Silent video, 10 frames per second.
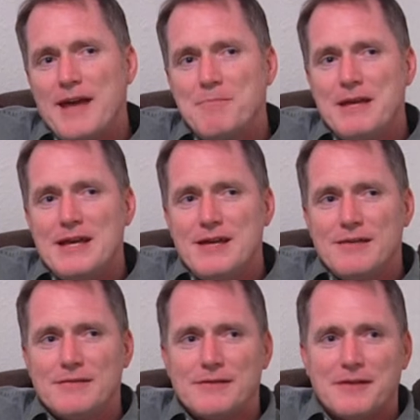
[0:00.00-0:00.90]
they
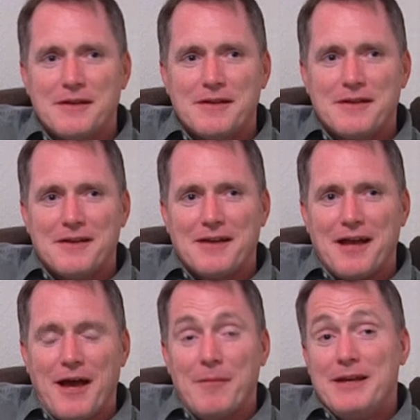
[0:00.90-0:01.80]
be?
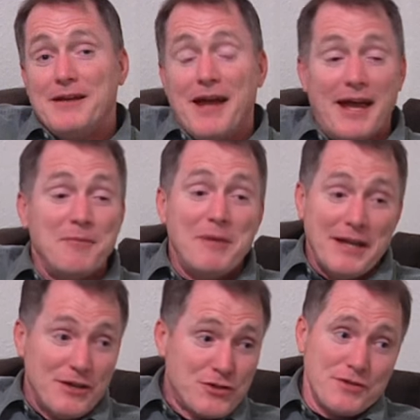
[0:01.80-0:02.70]
I mean, it'd
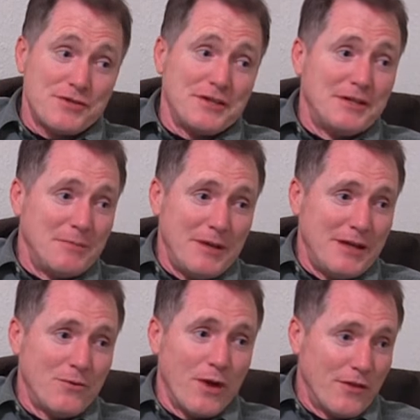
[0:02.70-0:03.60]
be interesting to
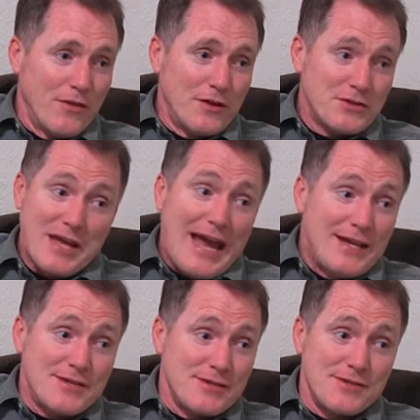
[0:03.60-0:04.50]
me whether there's
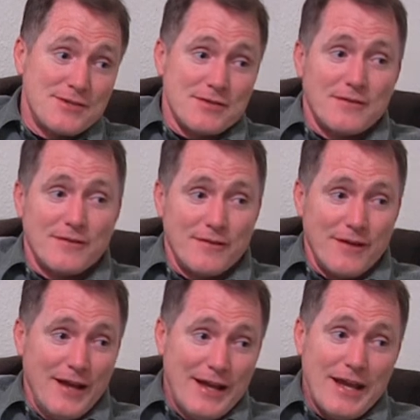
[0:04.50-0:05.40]
cases
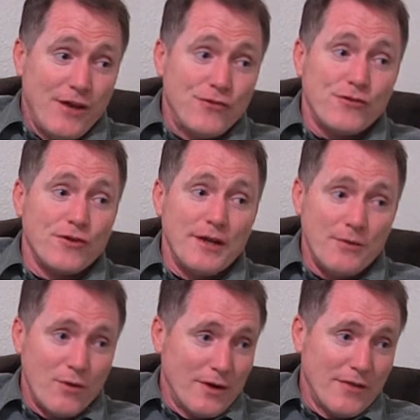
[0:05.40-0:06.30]
in history
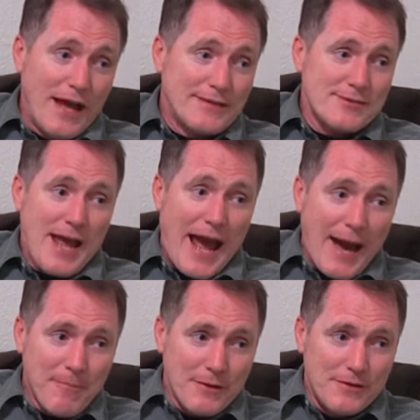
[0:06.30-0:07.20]
where that's
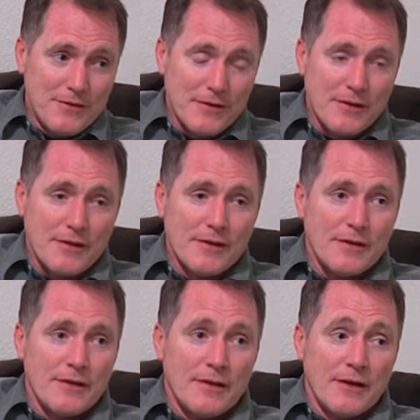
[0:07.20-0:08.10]
happened.
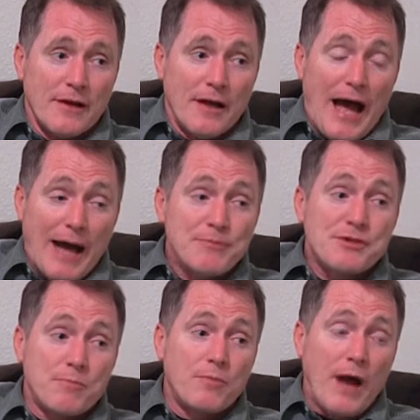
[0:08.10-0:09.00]
I'm
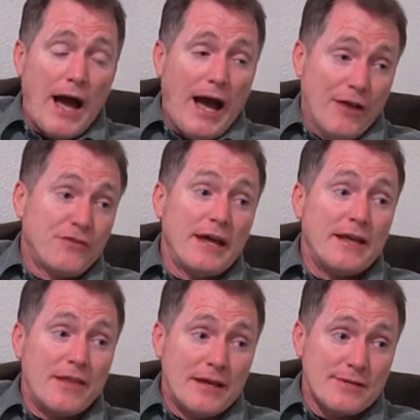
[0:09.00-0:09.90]
I'll tell
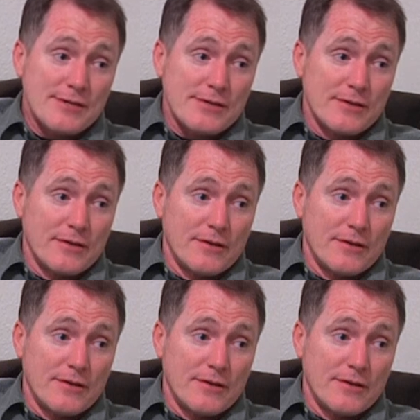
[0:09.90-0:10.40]
you this.